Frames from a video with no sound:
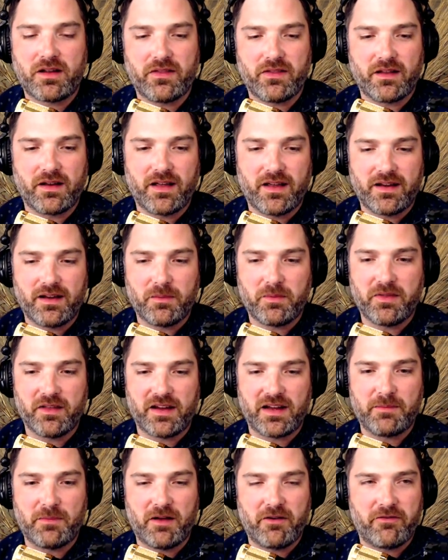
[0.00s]
and then I end up thinking
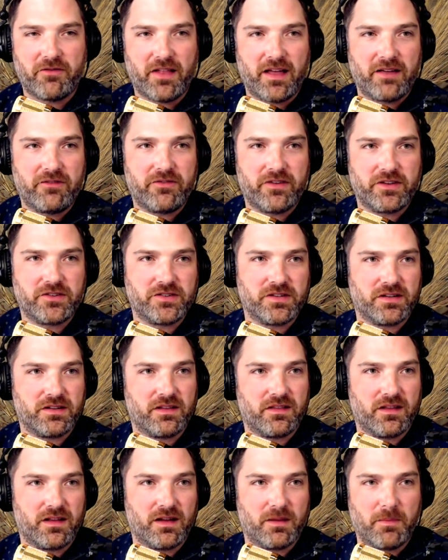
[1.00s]
about fly fishing, and
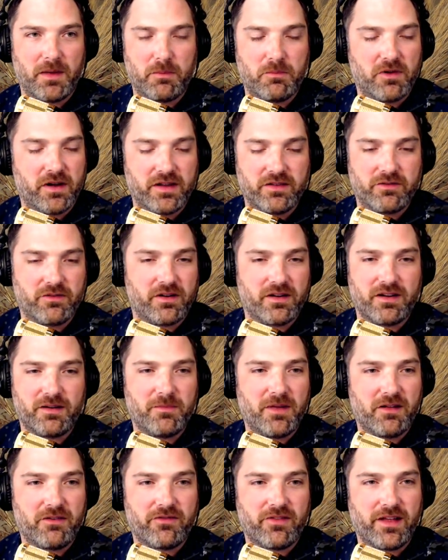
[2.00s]
then my brain's running
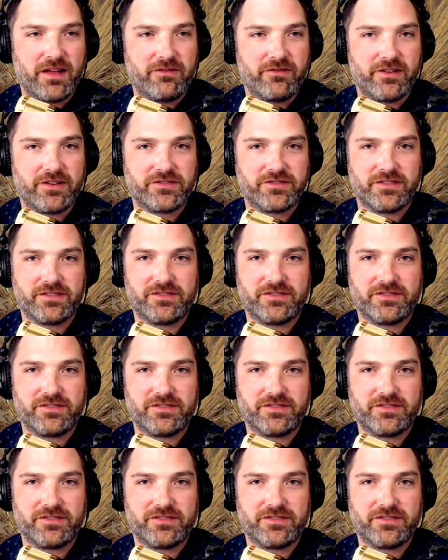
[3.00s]
about fly fishing.